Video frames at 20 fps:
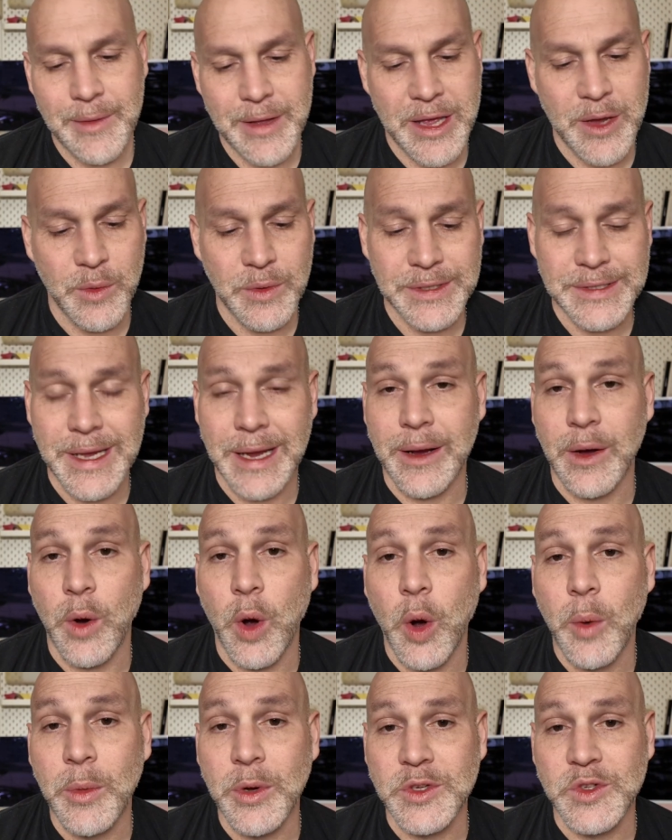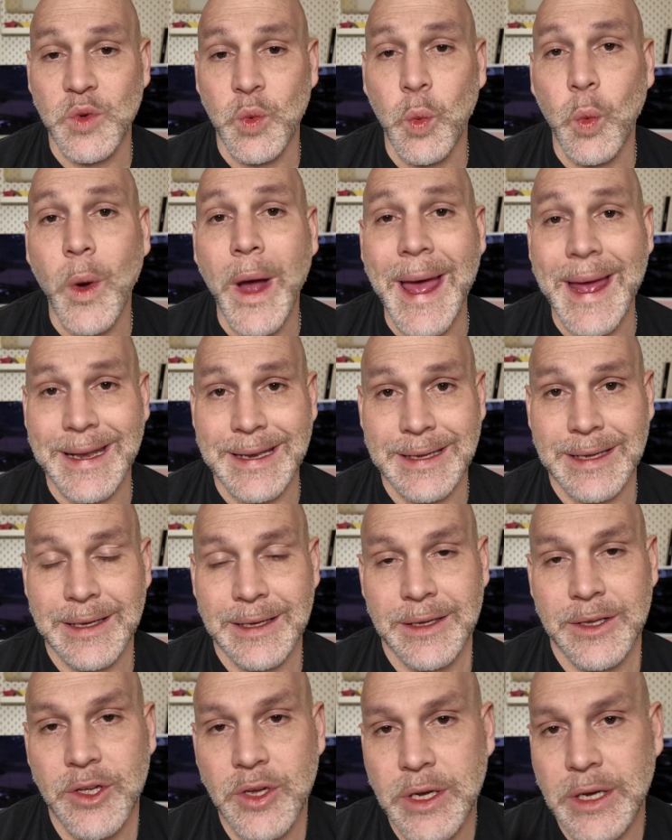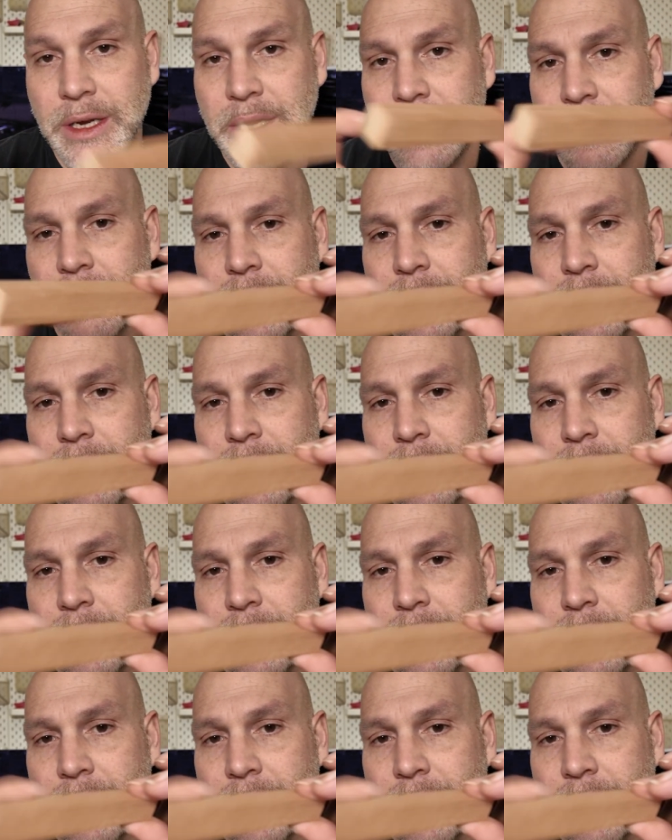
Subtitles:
It was like almost wet. You can